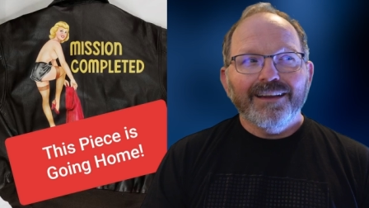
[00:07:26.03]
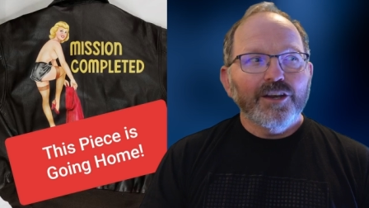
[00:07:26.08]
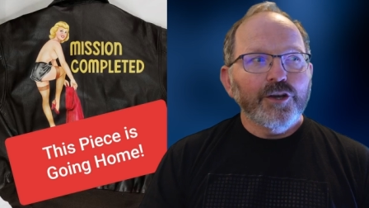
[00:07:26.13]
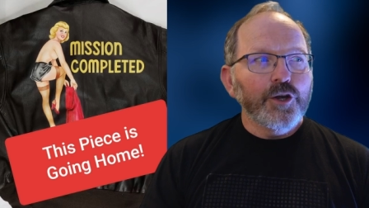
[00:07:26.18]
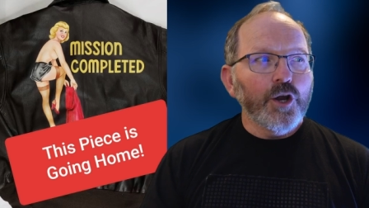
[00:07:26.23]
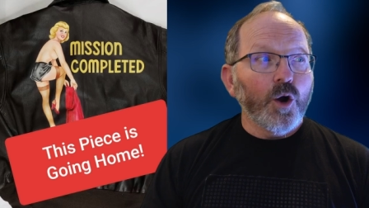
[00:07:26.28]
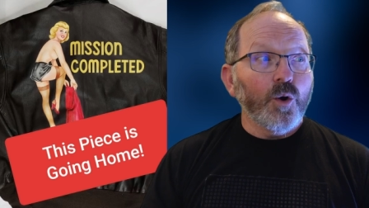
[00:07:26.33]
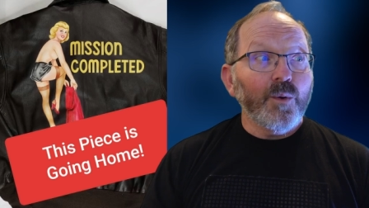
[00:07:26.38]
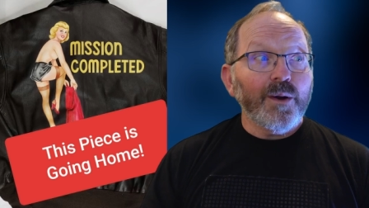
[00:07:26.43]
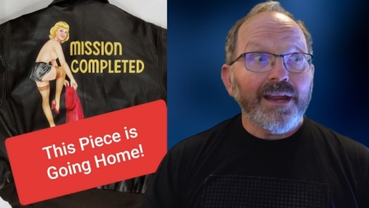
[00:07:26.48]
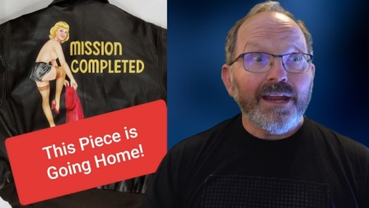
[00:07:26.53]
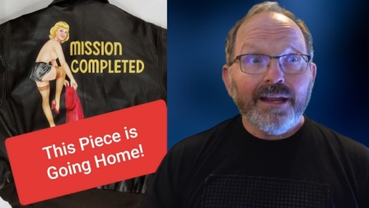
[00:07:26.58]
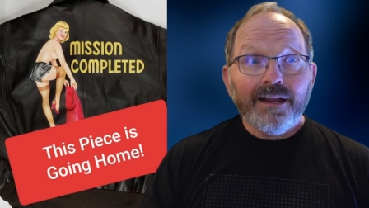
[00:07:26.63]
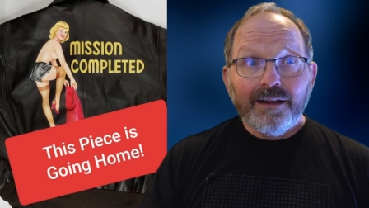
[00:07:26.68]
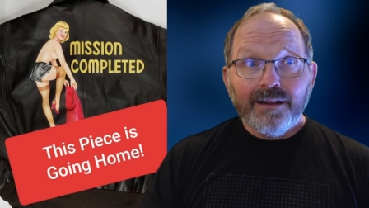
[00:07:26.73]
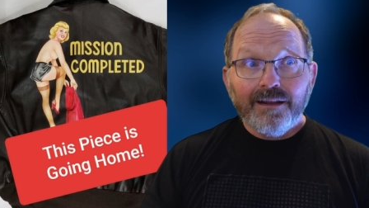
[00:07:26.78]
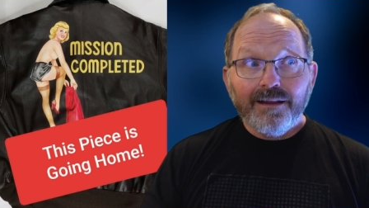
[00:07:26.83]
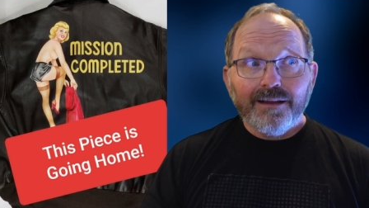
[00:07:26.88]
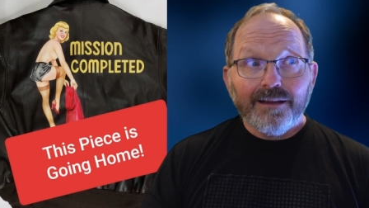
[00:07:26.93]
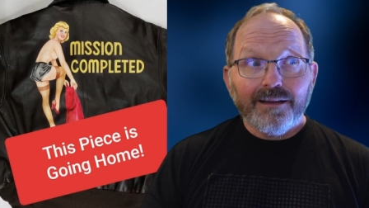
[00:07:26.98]

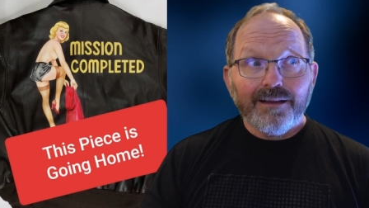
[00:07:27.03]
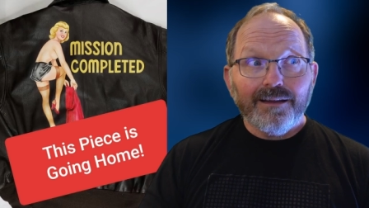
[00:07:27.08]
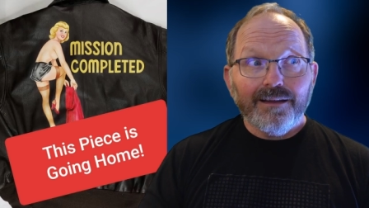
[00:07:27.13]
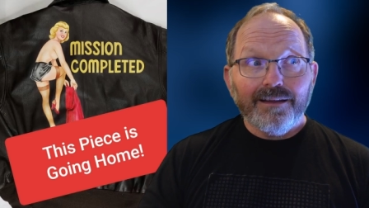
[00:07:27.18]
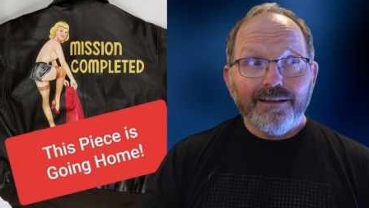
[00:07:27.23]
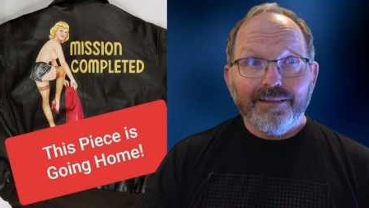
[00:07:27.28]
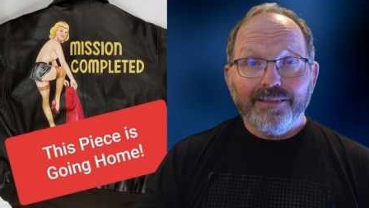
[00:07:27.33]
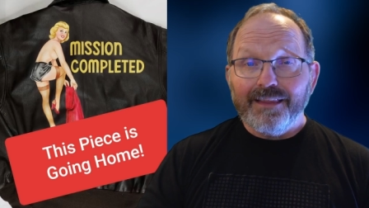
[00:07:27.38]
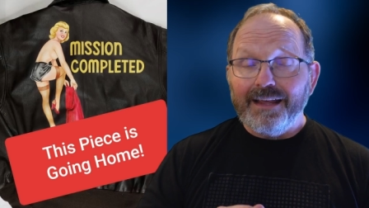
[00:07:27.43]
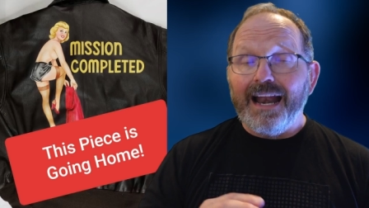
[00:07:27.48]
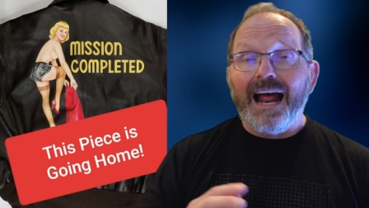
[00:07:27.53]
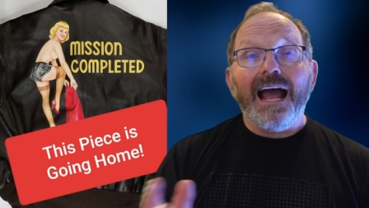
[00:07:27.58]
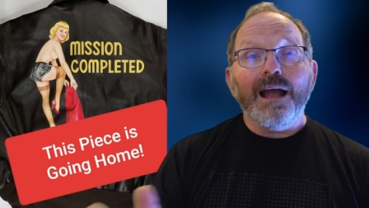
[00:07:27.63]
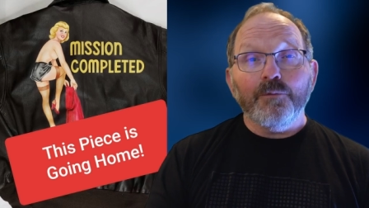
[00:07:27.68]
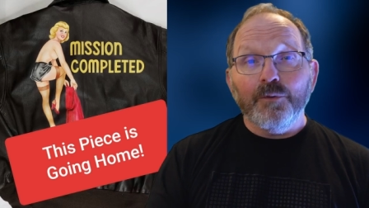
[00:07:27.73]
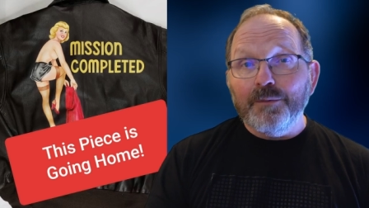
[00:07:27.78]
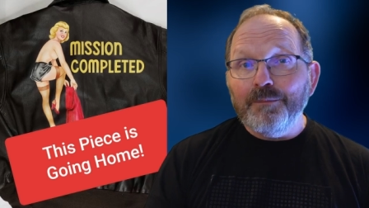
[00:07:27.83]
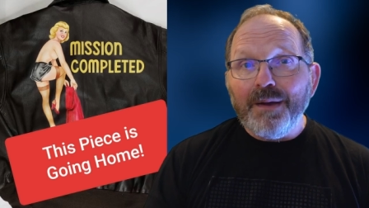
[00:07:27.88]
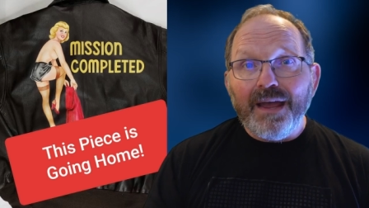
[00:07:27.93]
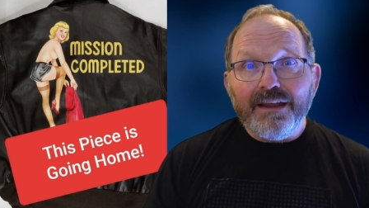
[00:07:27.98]
knowing that I
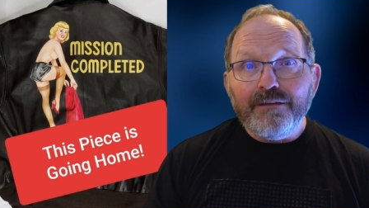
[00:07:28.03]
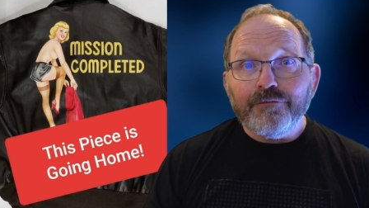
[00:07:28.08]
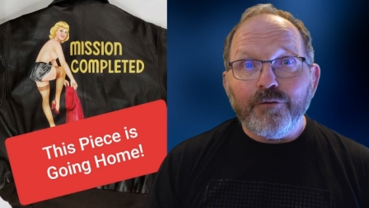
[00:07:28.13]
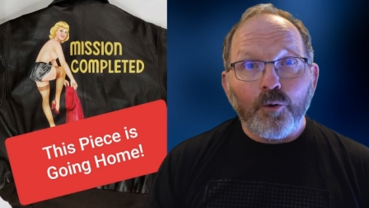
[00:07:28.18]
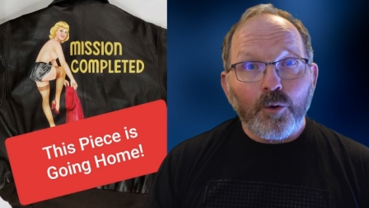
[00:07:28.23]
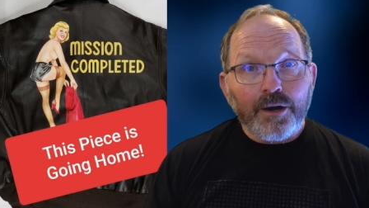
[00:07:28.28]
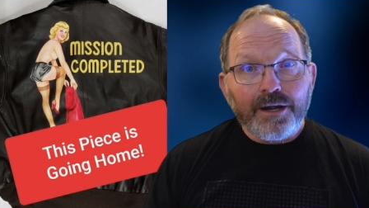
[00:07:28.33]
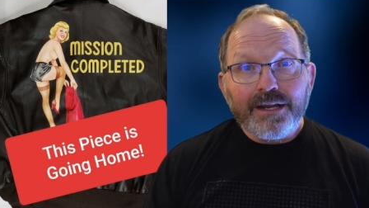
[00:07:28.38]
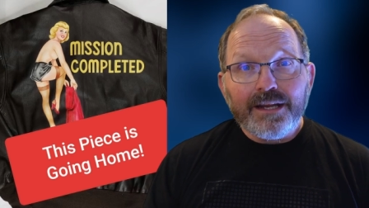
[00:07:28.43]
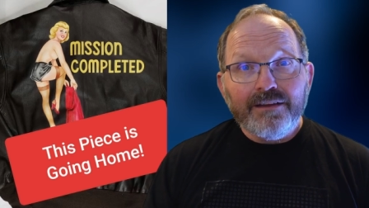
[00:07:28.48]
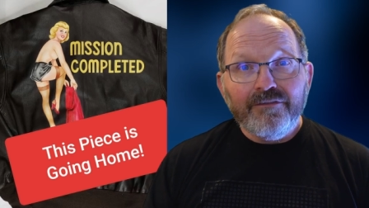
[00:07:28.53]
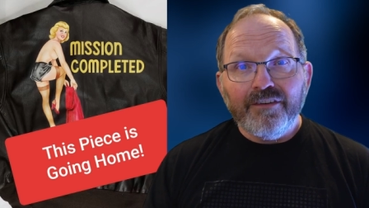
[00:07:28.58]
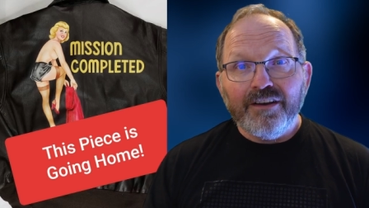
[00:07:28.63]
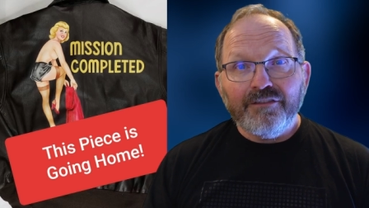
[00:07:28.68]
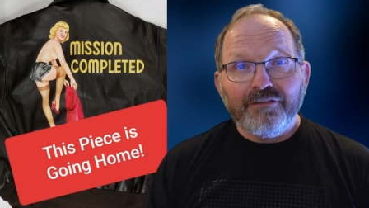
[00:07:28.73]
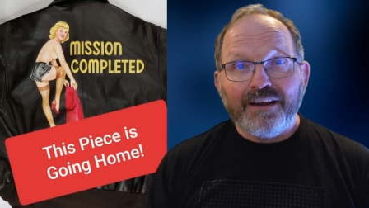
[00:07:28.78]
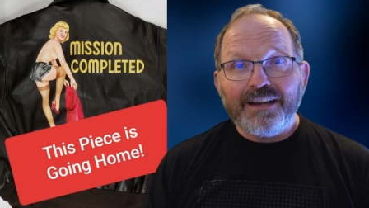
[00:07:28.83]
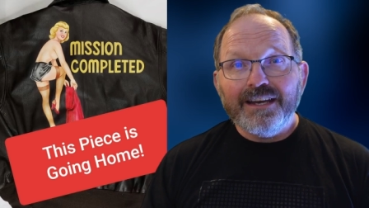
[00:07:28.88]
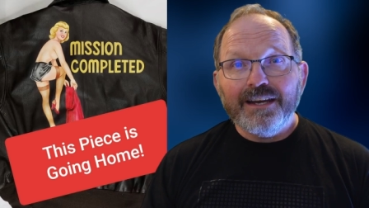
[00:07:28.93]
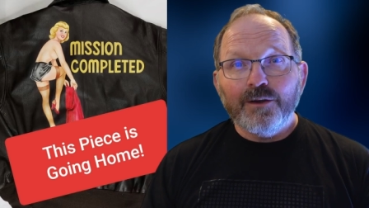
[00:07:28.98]
would pay for it even
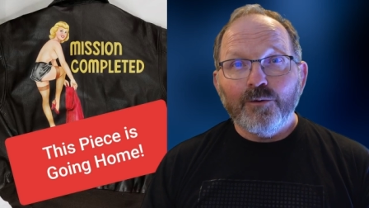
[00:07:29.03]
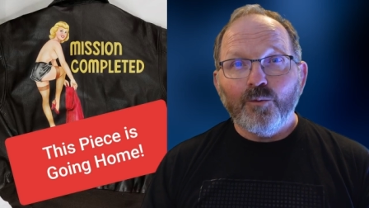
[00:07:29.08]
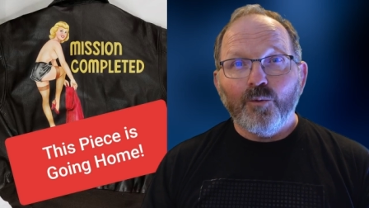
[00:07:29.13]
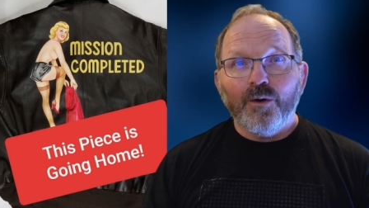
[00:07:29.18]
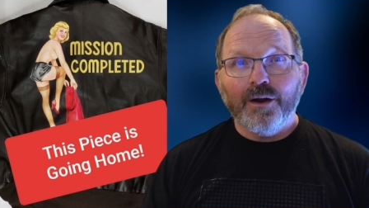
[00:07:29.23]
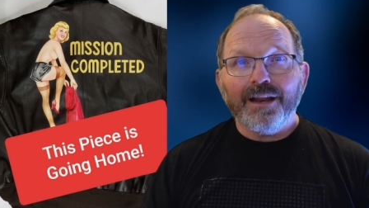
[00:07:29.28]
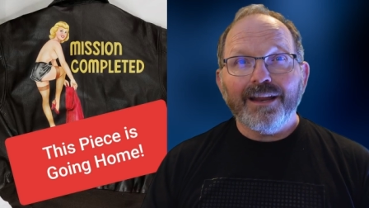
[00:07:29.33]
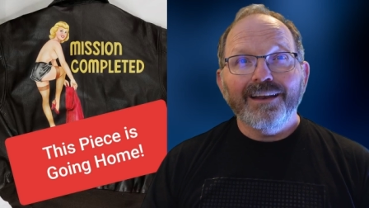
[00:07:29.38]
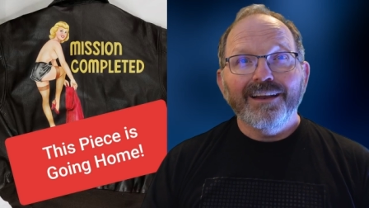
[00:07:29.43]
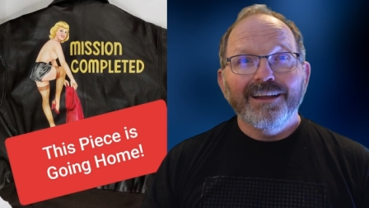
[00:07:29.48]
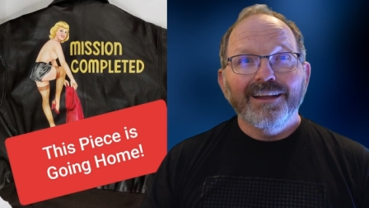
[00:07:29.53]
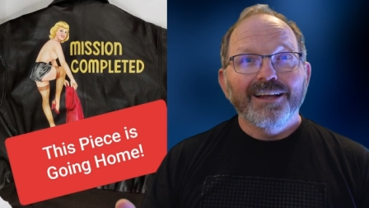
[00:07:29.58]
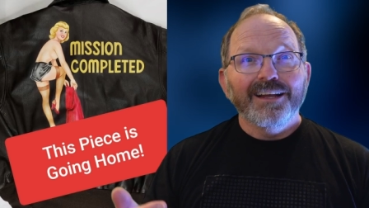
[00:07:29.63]
if I didn't want it.